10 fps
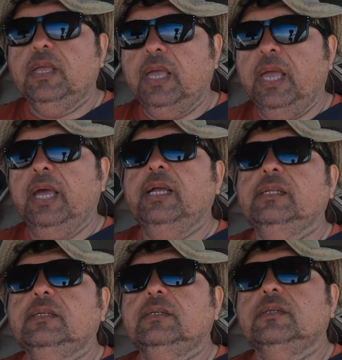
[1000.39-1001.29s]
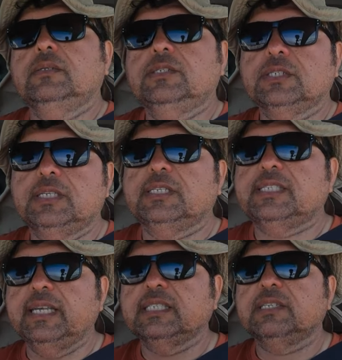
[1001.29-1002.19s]
and just this
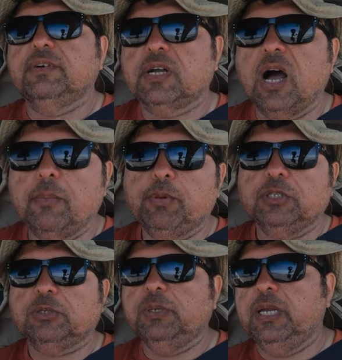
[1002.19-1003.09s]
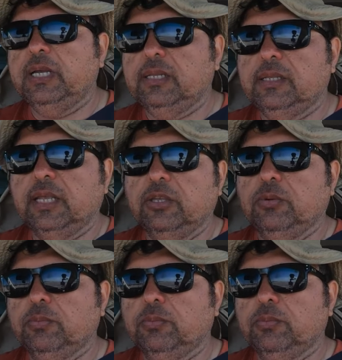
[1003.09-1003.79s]
sense of accomplishment that